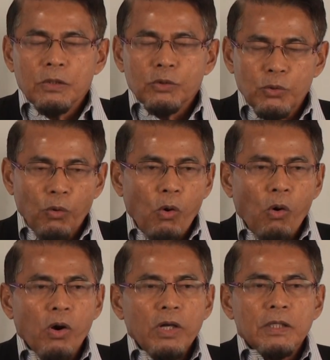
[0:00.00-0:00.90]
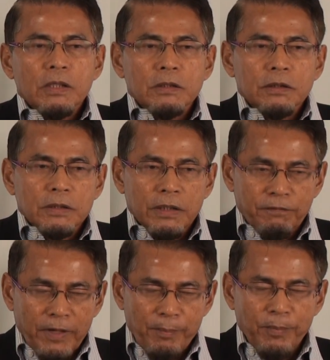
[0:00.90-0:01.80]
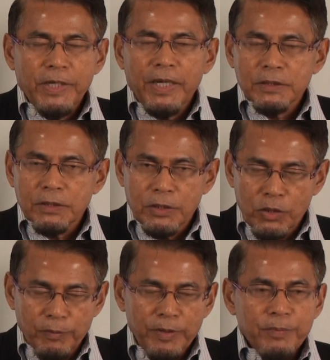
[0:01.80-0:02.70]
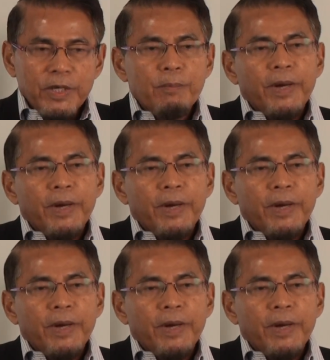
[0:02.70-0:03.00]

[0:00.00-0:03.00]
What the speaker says: so-called development as human being,